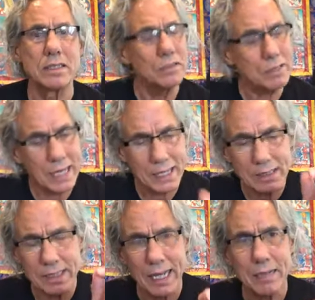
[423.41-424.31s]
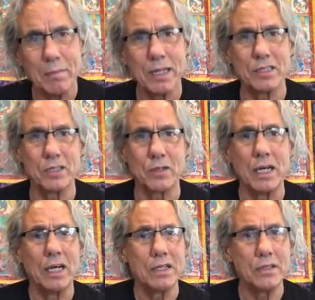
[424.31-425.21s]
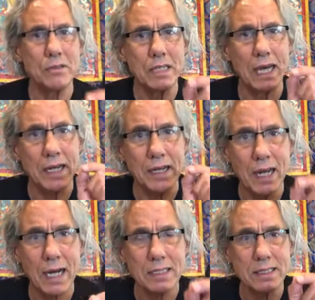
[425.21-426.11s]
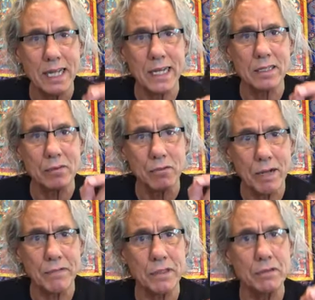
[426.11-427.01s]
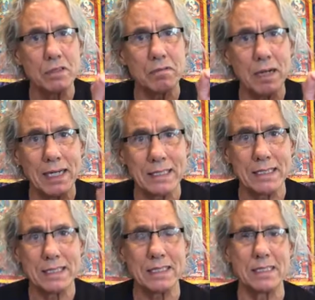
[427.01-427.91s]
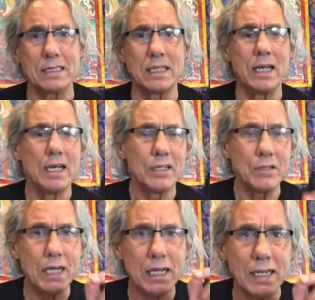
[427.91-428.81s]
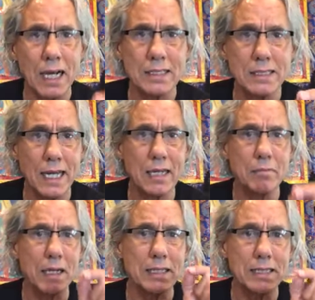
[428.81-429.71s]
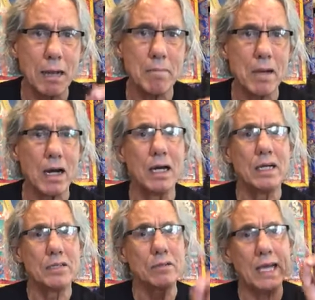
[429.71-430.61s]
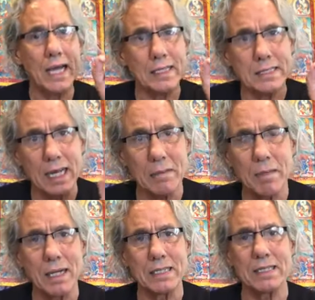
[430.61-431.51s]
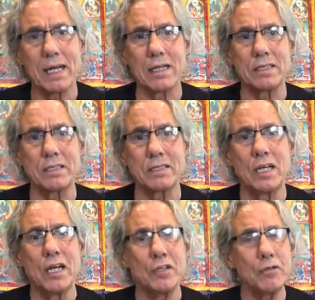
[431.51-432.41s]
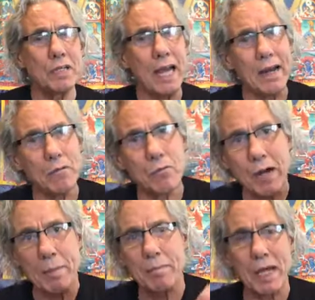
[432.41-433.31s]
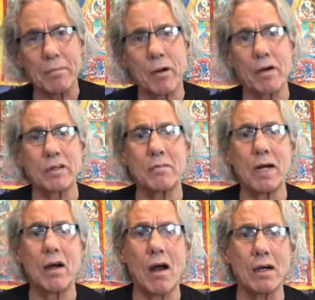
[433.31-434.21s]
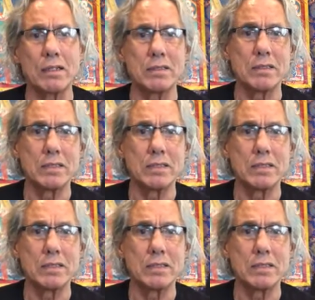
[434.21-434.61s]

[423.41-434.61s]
You can't take my joy. You cannot take the refuge of my existence. You cannot take my Dhamma. You can't take my intelligence. You can't rape that part of my heart.